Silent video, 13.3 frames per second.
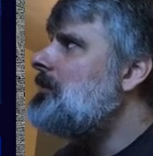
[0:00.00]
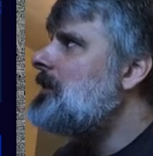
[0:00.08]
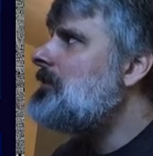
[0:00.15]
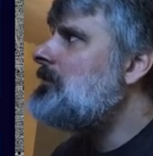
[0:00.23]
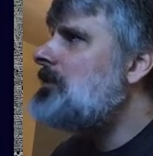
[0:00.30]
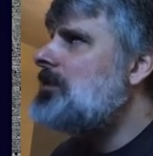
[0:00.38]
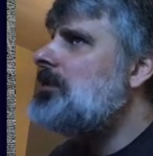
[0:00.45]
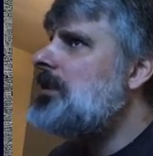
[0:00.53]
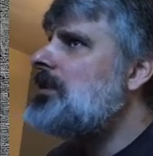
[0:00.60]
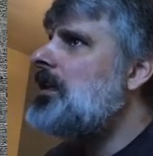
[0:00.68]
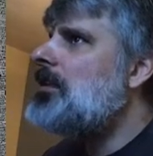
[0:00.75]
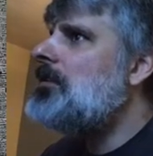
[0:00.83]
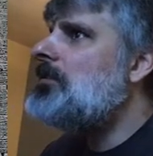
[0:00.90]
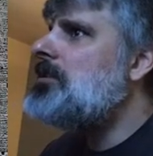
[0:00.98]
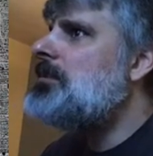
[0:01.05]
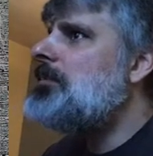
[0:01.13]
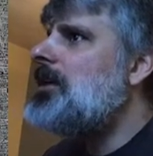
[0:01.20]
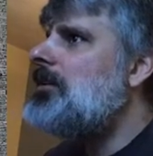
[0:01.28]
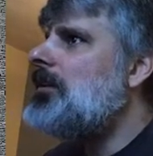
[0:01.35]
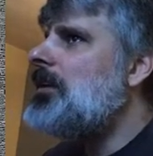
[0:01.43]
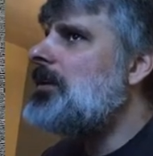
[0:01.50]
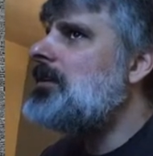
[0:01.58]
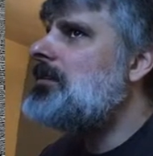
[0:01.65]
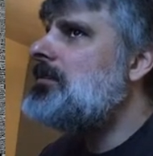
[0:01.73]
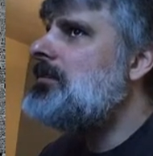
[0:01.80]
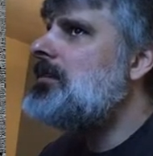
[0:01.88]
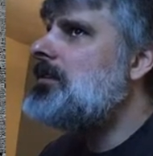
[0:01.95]
But the reason I closed him out like
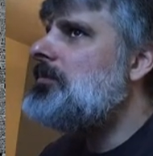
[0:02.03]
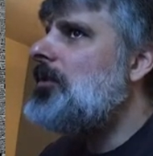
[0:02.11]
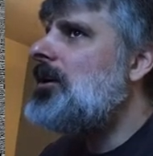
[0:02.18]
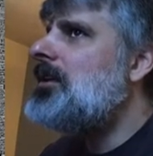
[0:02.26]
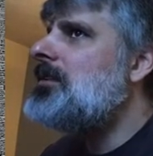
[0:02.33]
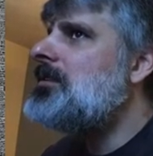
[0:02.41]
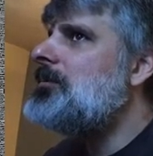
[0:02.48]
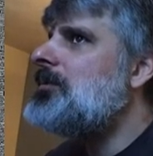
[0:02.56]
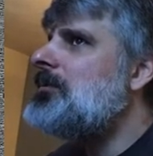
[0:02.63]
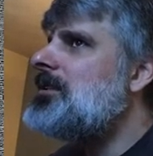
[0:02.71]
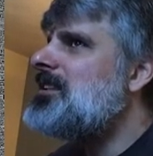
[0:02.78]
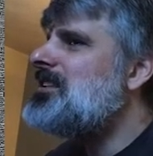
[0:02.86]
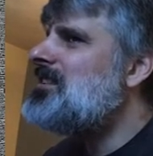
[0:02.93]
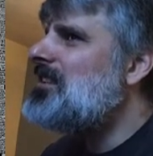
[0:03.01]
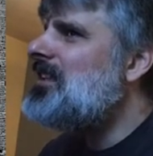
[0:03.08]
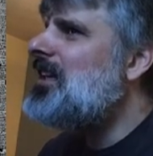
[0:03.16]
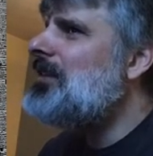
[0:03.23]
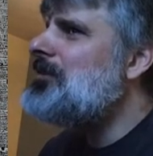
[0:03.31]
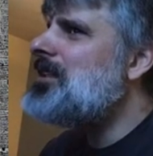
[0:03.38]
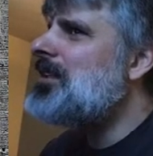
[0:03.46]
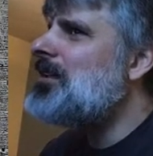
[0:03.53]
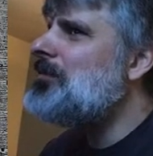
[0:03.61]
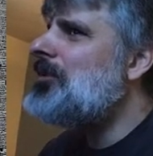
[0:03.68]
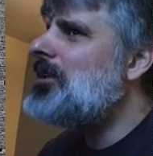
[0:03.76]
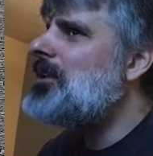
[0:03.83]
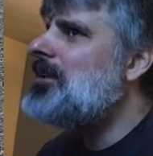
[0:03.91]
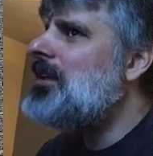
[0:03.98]
as soon as possible was because I thought I was like a
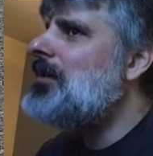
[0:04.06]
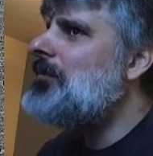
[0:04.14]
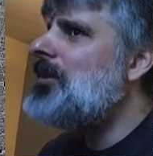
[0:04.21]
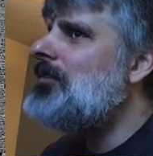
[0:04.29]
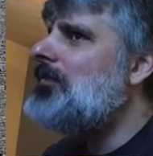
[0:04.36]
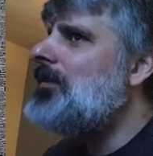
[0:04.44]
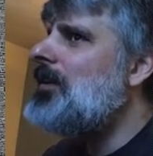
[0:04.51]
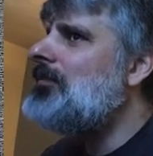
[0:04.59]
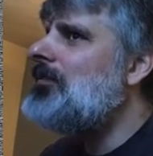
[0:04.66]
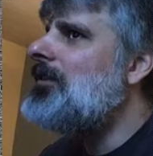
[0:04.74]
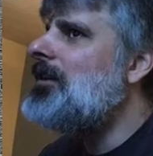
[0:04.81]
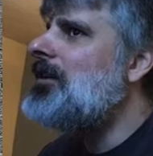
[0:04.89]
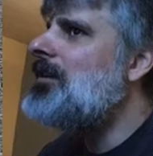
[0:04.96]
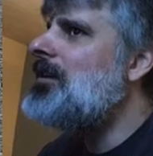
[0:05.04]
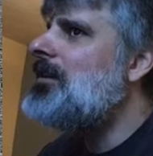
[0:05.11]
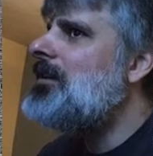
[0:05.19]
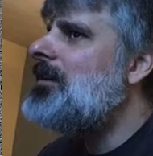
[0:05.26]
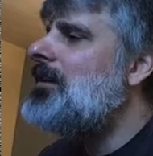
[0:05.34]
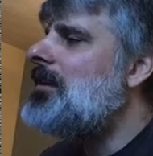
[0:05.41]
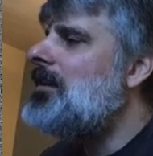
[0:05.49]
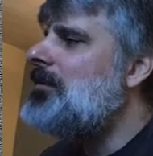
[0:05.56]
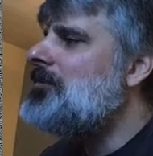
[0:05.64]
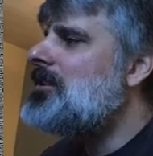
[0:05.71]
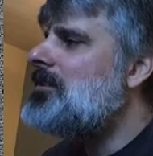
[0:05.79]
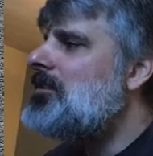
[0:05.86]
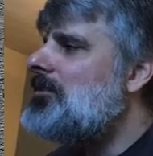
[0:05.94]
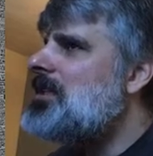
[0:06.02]
pretty damn big favorite.
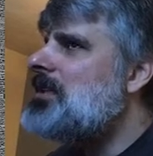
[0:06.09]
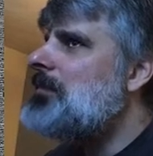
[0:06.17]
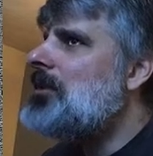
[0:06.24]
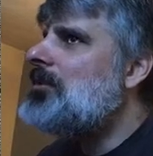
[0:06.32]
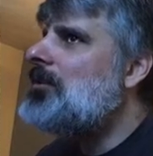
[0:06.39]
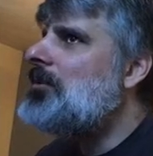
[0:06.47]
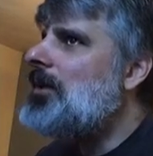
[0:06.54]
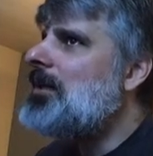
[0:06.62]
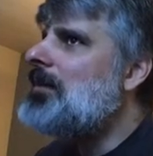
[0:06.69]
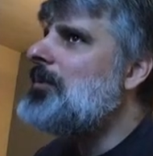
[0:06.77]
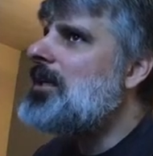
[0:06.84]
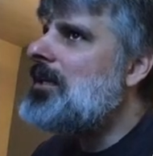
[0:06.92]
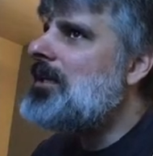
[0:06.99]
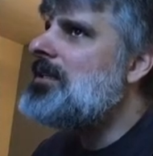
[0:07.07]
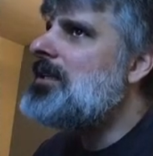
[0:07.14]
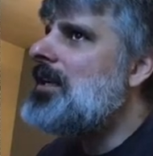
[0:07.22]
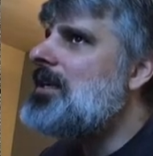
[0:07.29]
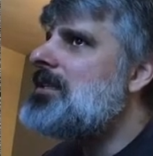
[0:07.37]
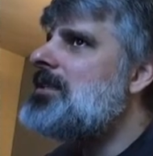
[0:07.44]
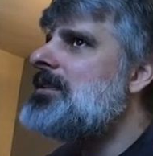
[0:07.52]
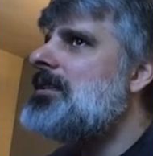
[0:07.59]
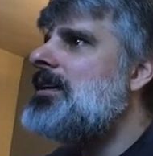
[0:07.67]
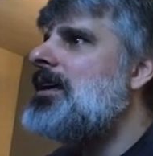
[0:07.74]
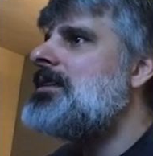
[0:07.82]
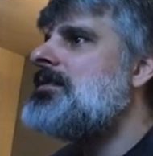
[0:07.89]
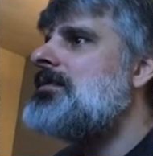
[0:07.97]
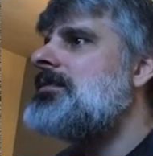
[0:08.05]
Just closing him out quick because he has
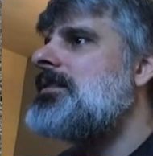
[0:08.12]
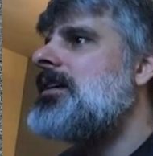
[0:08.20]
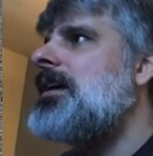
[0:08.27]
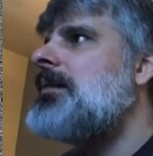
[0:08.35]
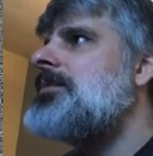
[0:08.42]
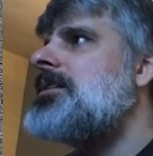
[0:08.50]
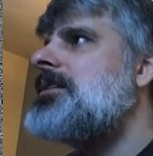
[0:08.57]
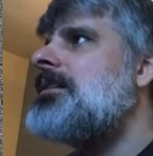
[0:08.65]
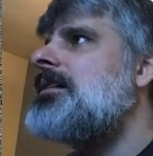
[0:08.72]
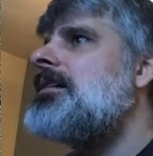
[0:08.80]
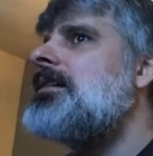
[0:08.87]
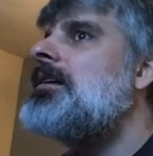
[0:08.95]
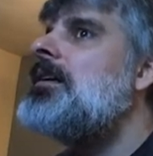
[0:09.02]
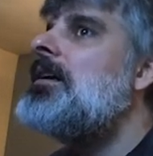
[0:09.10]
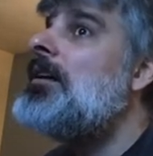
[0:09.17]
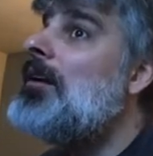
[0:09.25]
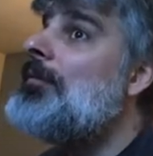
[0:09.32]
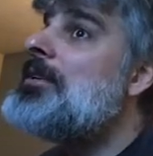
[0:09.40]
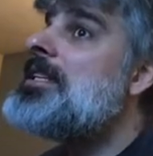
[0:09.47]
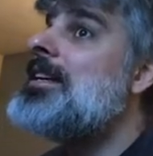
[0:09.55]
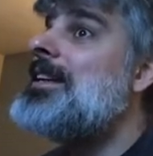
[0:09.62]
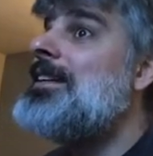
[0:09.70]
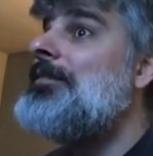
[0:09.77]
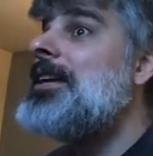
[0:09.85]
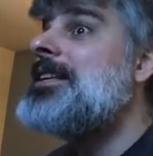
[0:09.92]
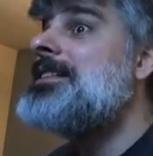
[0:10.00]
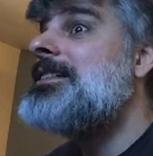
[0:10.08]
those gaps there. And obviously,
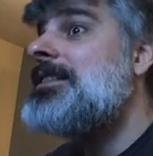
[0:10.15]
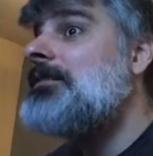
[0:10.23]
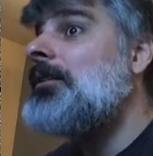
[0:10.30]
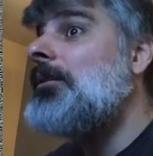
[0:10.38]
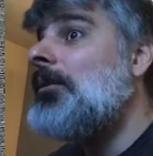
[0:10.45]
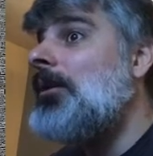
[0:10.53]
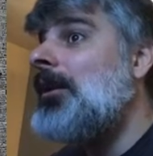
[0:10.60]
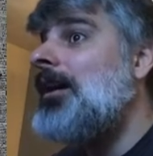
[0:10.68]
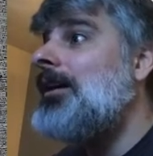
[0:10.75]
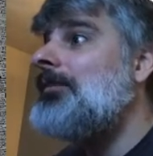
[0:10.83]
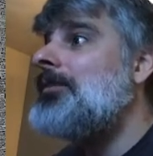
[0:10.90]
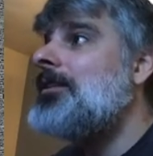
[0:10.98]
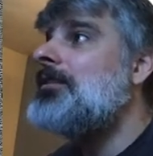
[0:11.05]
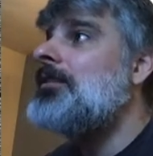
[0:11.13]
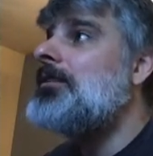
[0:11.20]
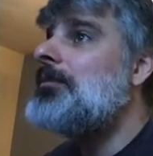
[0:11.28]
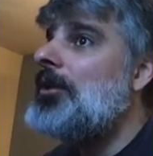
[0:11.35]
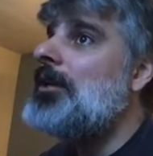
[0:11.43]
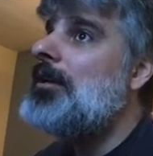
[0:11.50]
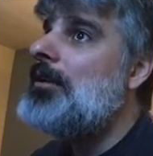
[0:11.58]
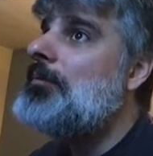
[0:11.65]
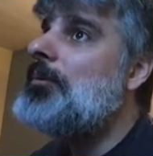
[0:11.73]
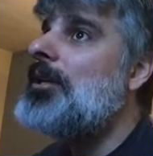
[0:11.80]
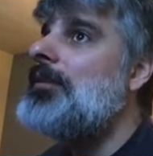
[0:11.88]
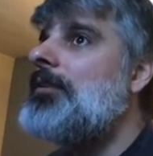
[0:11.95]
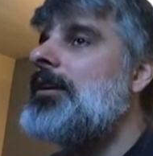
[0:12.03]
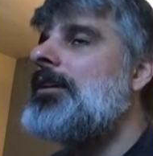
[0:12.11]
if he had 0 off, you know, you'd
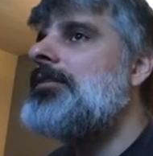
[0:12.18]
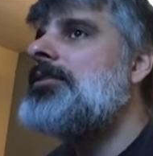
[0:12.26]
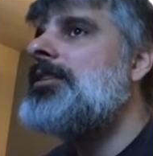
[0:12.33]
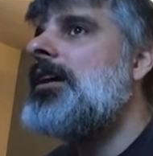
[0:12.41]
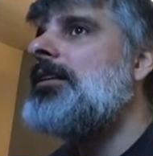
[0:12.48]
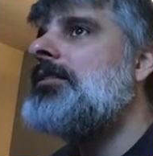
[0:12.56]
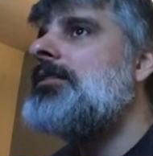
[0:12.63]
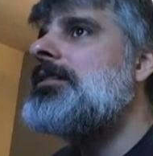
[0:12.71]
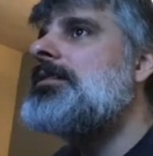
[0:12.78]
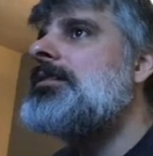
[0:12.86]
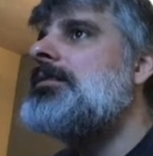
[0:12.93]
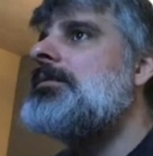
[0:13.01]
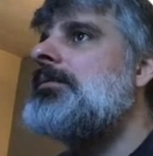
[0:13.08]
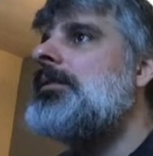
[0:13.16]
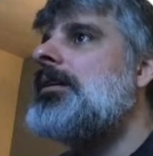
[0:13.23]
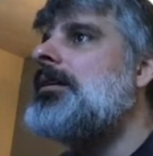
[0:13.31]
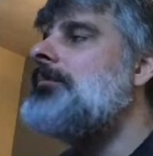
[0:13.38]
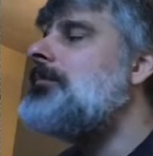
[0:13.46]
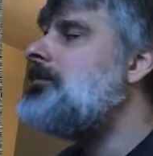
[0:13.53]
play for another checker just to